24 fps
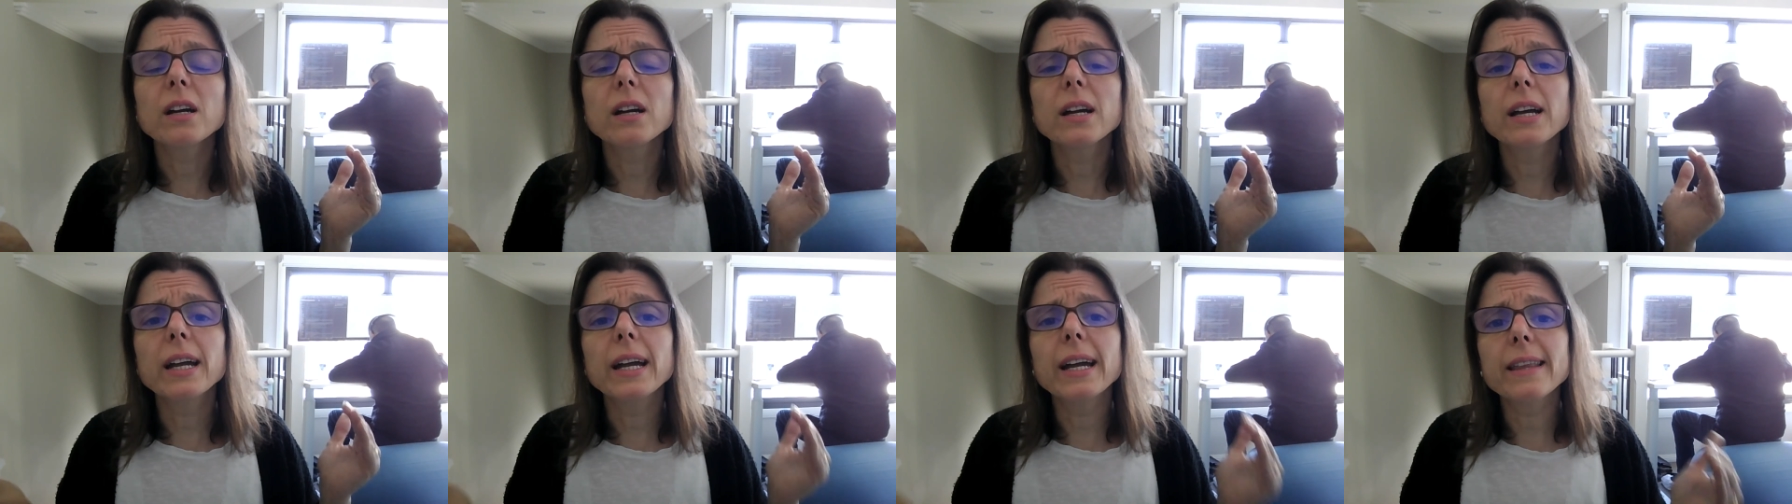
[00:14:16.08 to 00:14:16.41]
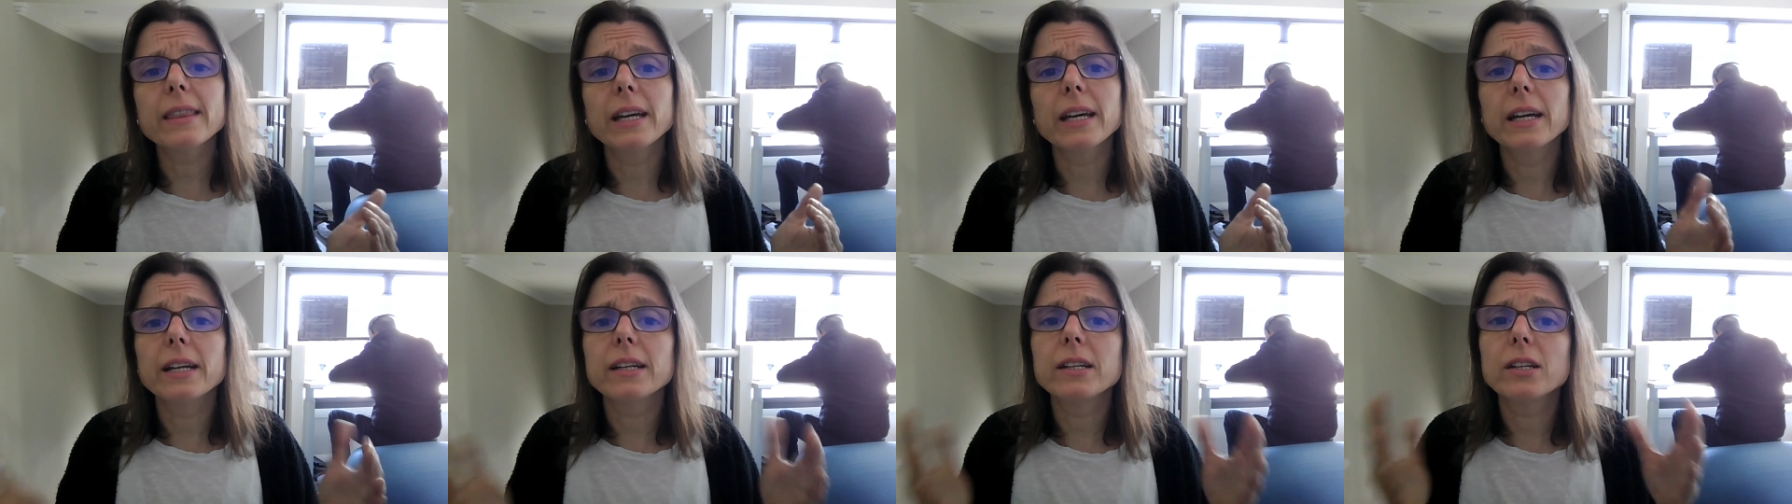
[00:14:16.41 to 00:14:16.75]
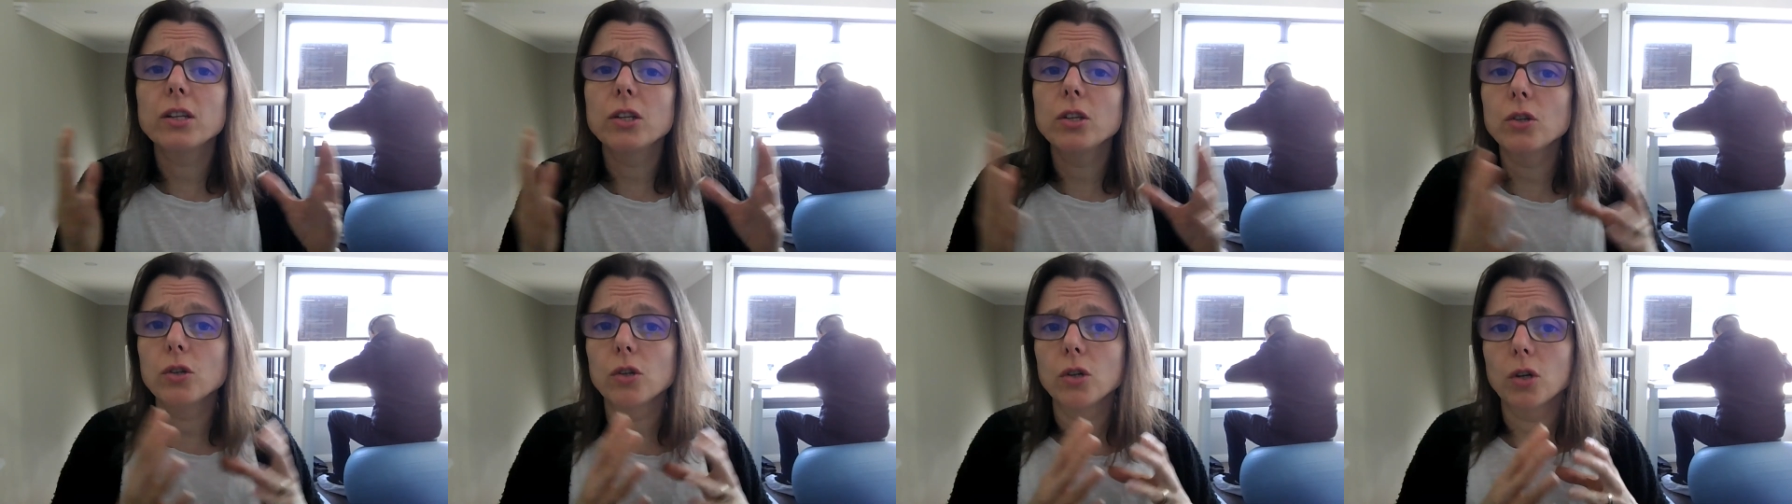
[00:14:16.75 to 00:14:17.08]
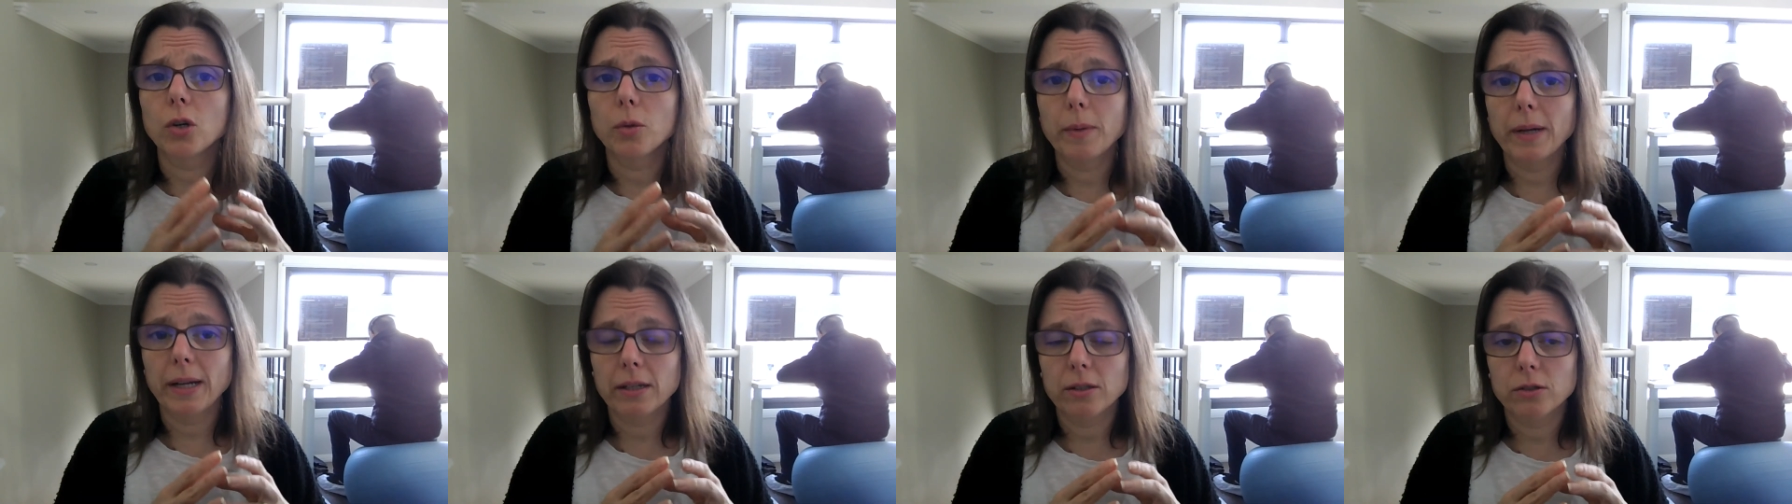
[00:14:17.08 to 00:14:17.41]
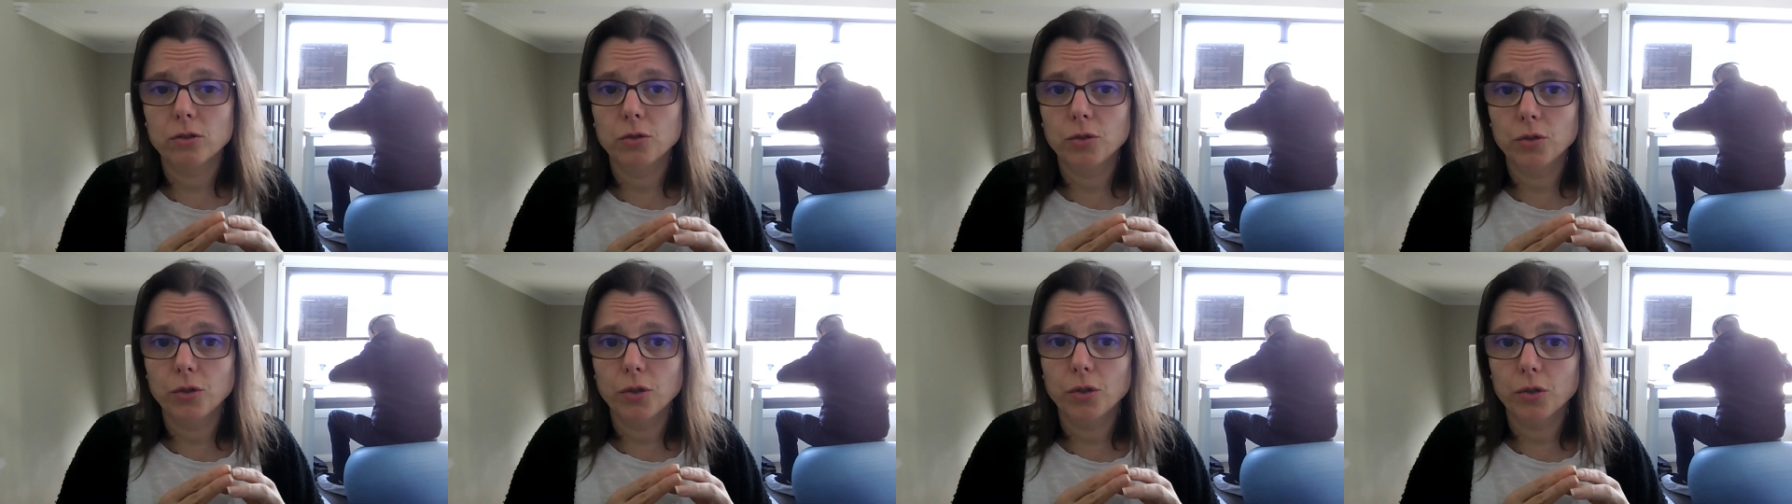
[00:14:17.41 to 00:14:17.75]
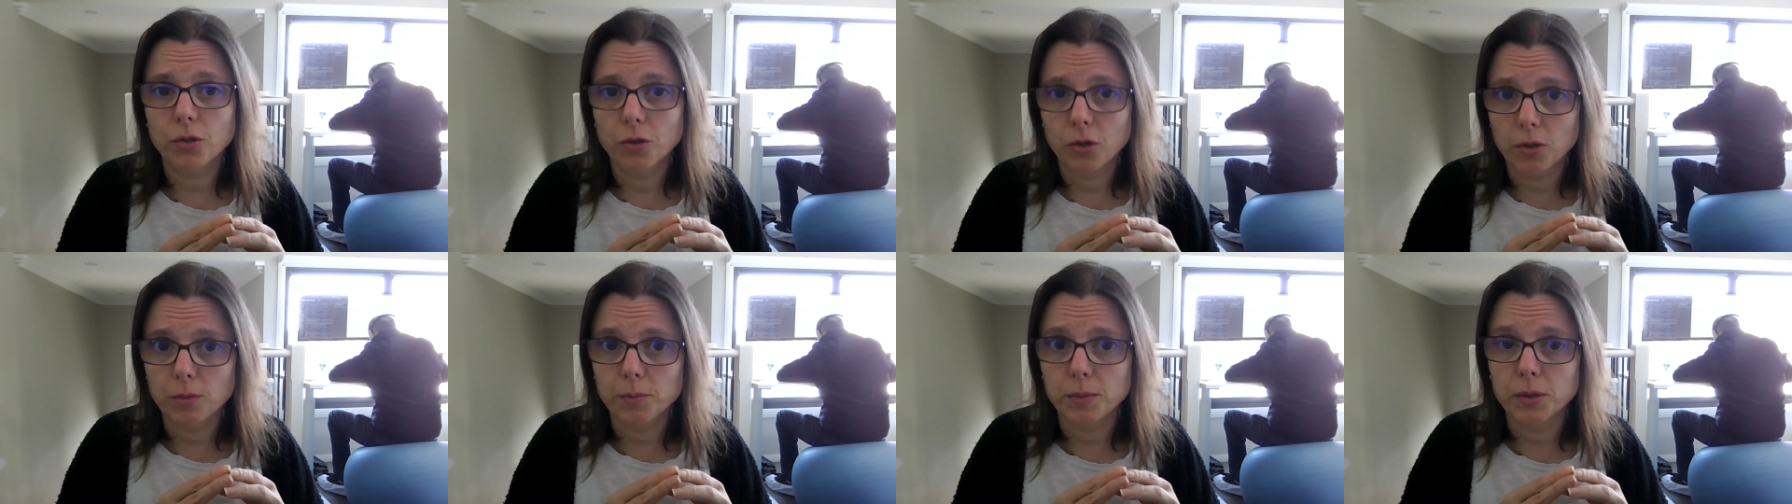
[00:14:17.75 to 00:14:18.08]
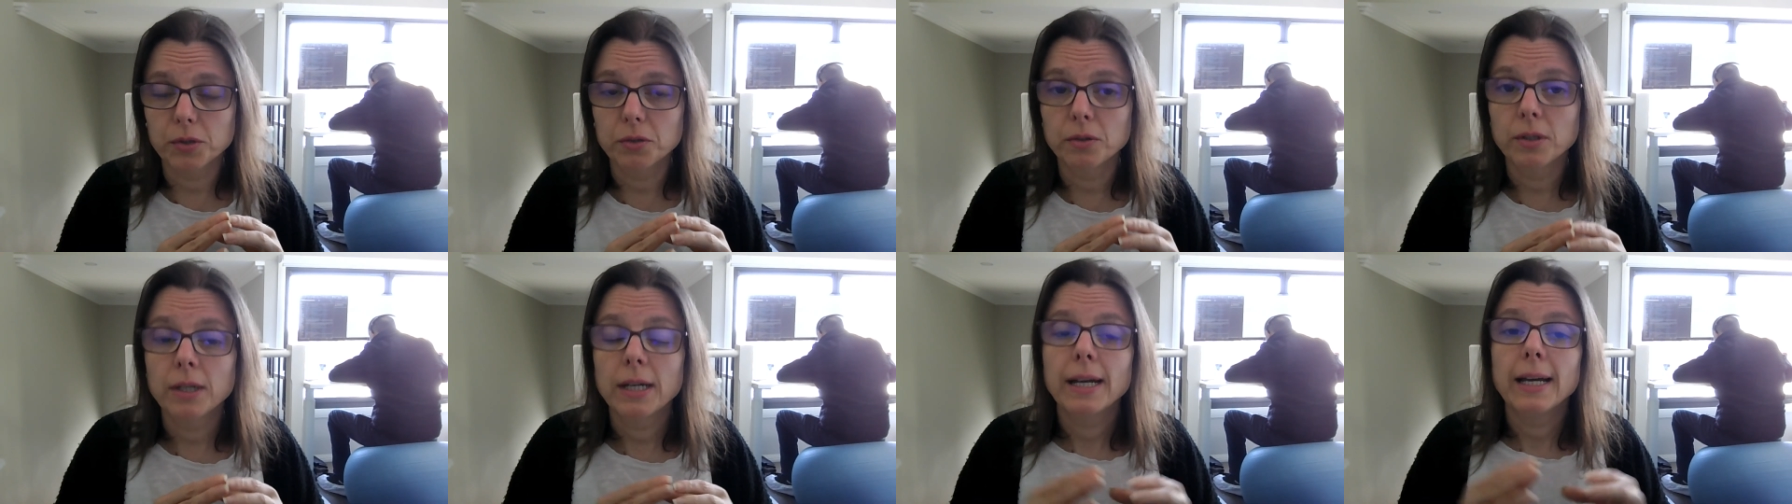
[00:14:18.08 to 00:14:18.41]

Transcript: and then you go back to your normal.